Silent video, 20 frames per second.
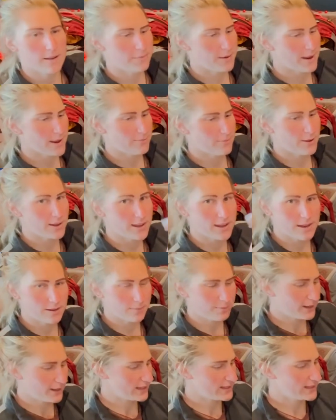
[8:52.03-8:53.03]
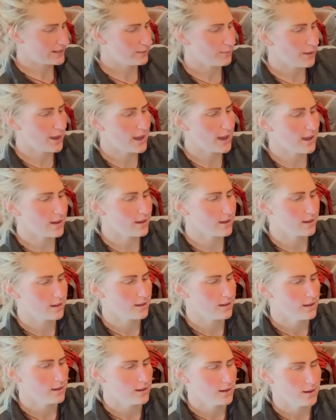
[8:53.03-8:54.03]
paper in a plastic bag,
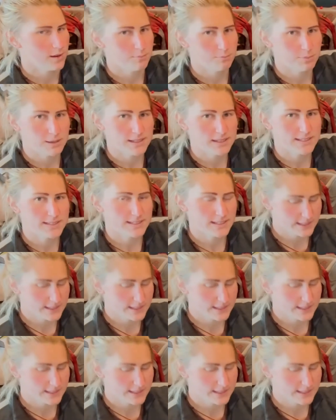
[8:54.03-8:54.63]
blister